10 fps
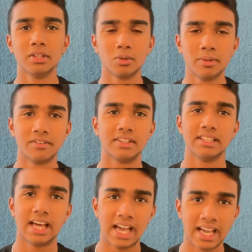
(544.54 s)
bit of a
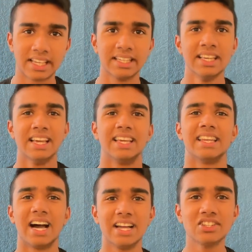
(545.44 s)
lag, and
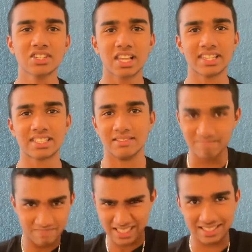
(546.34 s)
I just like to
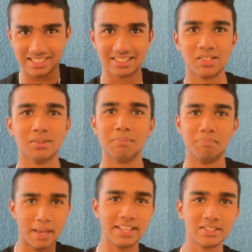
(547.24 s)
go and
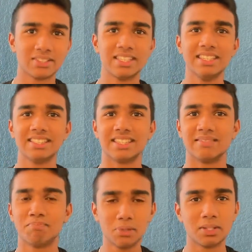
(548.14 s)
bang those keys
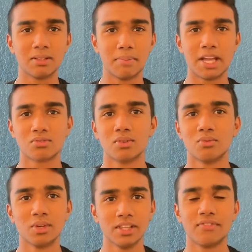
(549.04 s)
and put in the
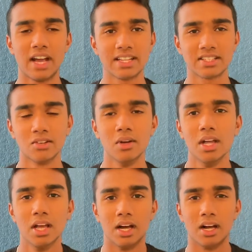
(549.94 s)
password really fast. So
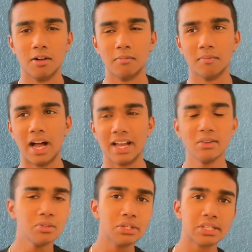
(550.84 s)
I
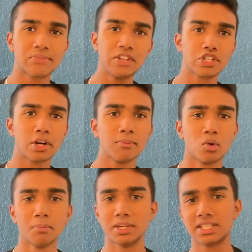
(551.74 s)
don't use this feature
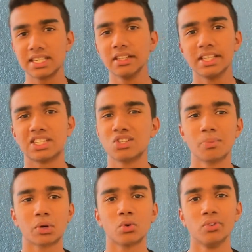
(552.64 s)
anymore, but still it's
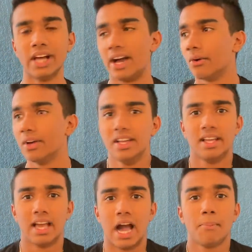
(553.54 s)
super cool how
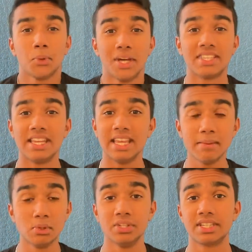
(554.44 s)
Apple has
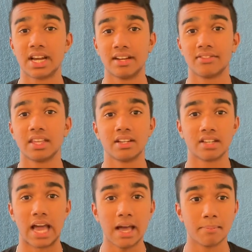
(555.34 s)
enabled this kind of thing to
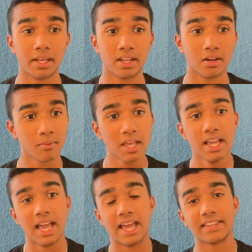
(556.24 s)
happen,
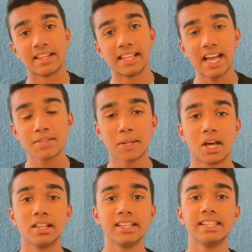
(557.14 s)
And the last but
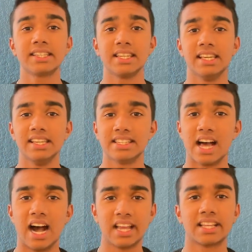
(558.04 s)
not least is
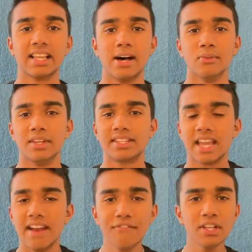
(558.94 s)
iCloud. That
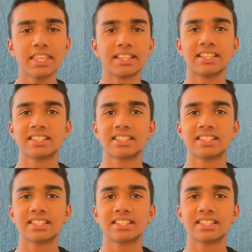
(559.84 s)
everything